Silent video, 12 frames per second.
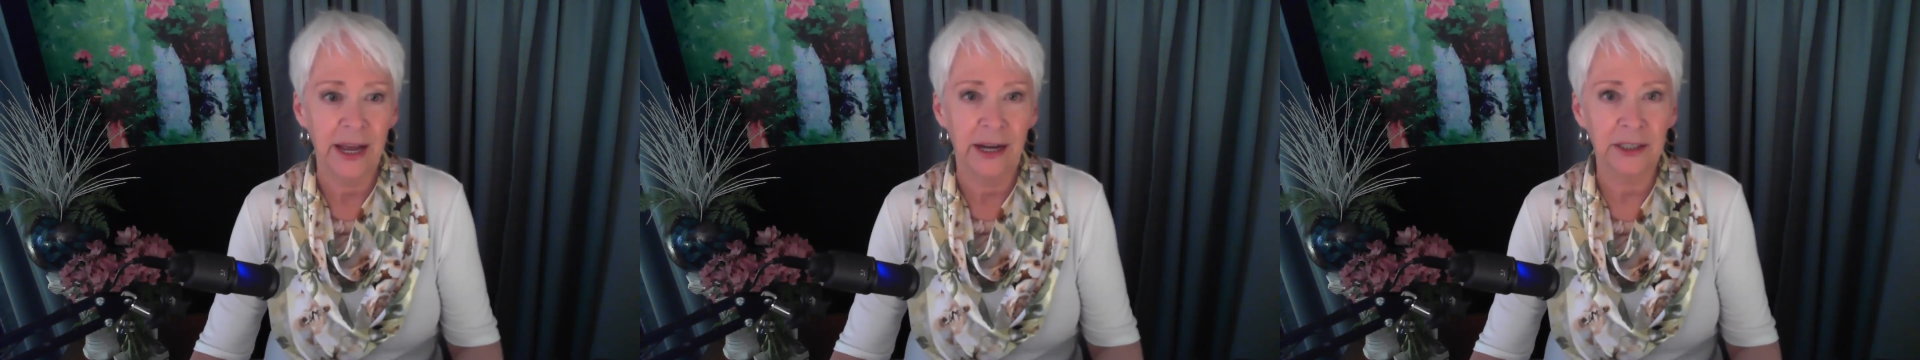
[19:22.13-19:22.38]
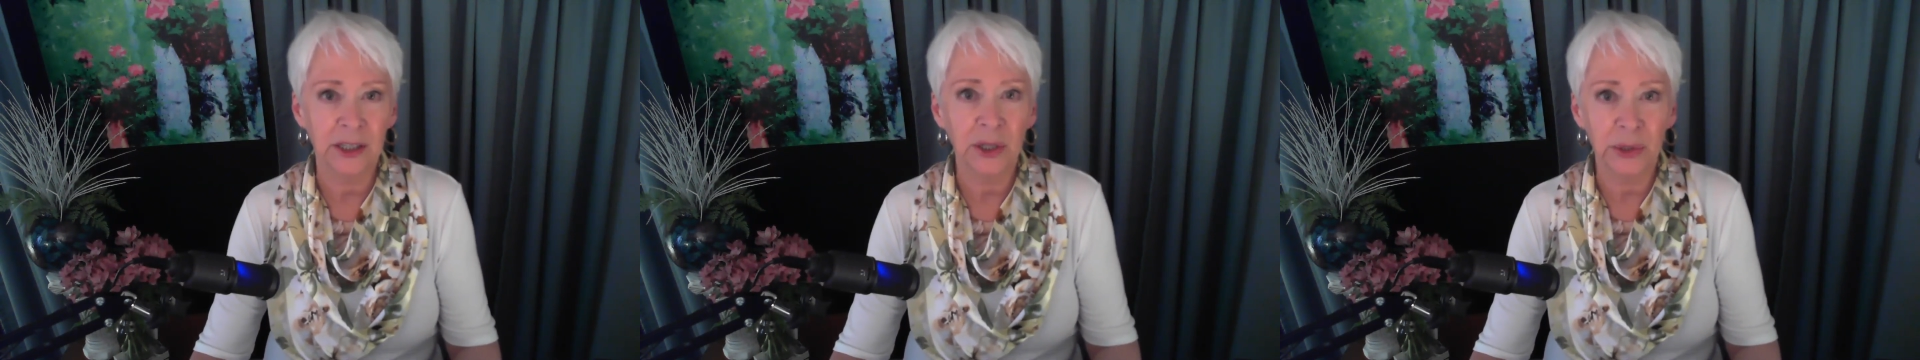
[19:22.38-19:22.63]

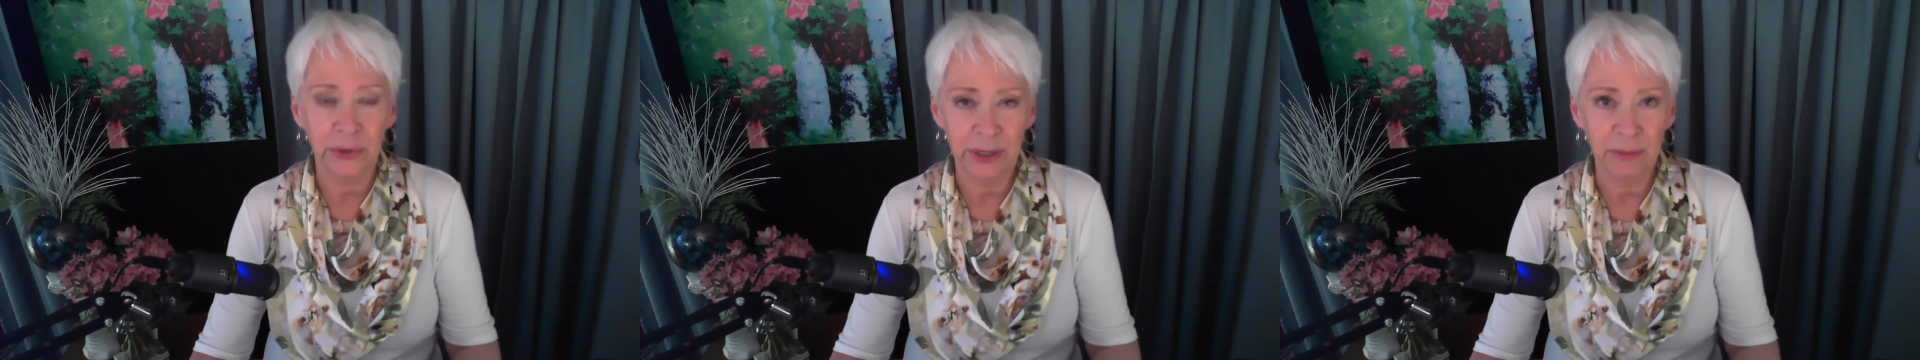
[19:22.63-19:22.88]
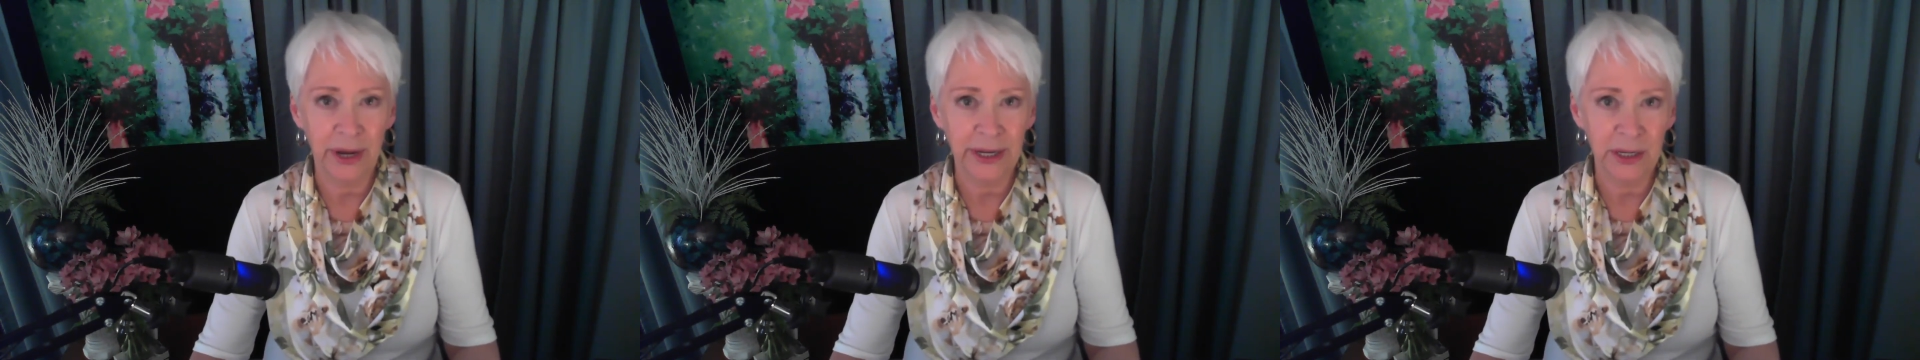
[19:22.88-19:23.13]

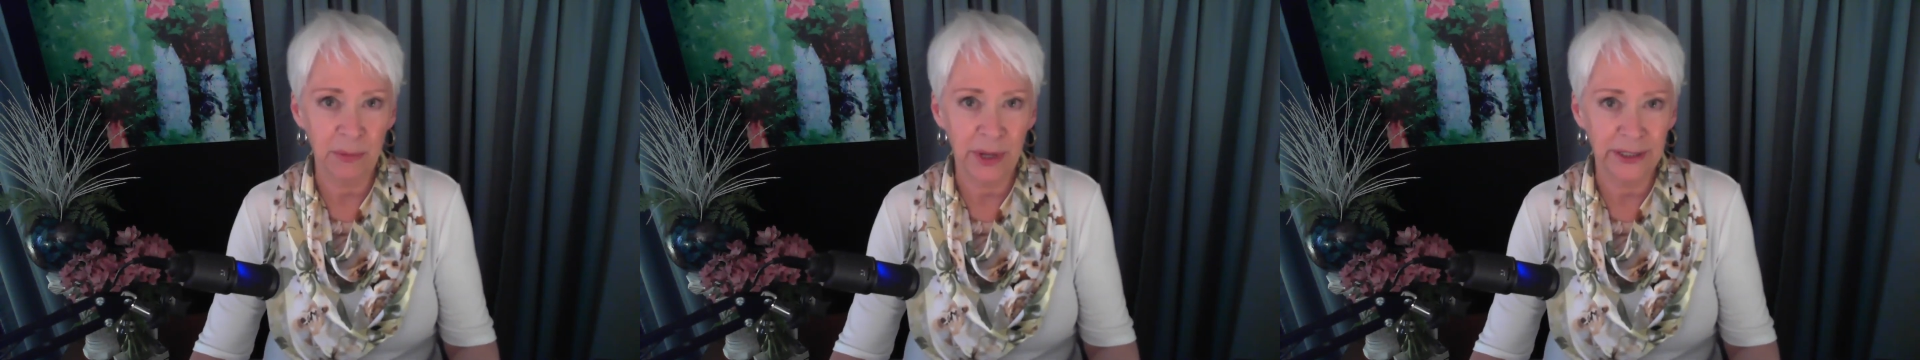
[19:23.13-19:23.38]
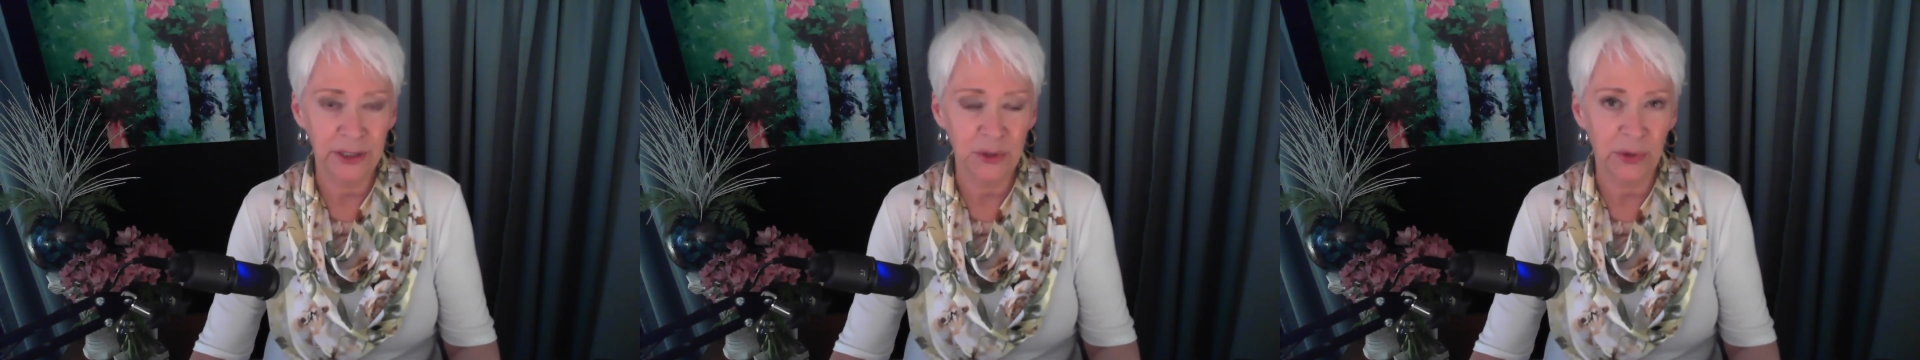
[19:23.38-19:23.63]
including my
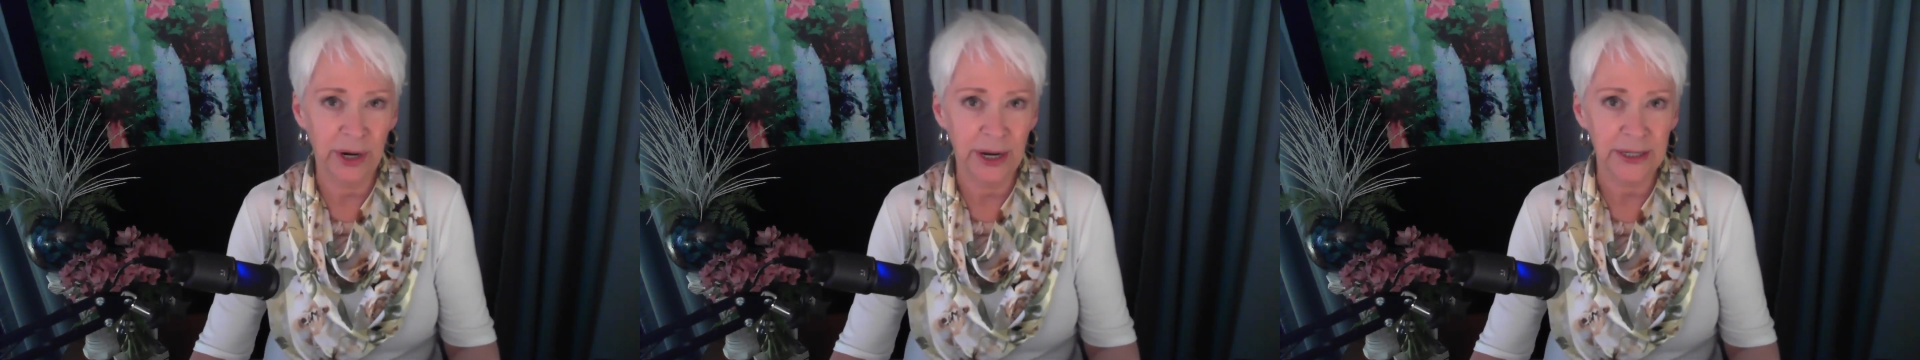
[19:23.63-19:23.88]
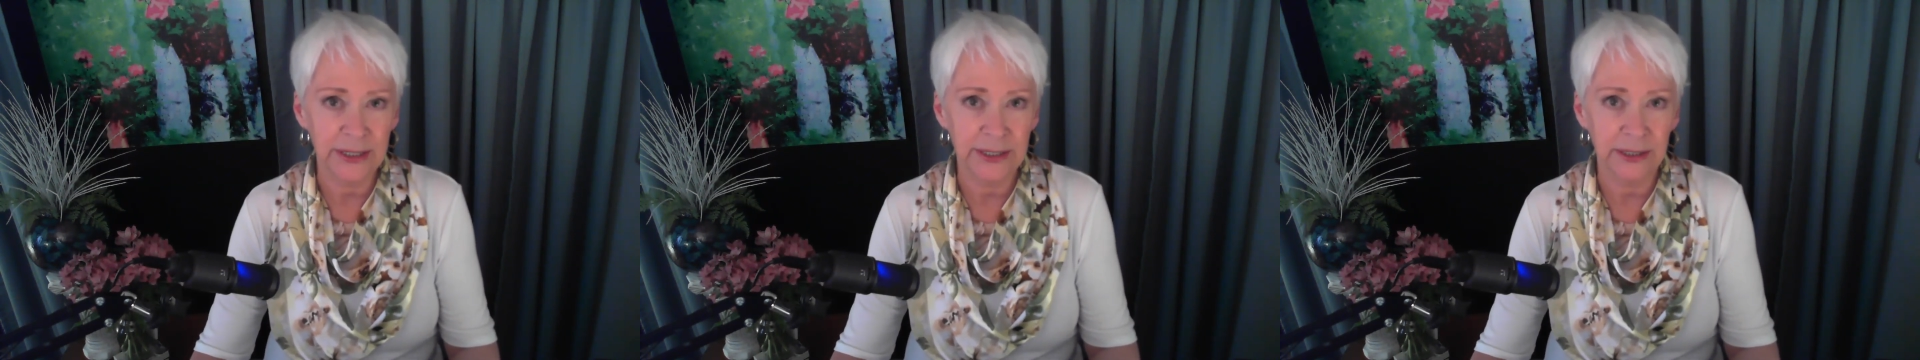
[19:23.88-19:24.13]
email address.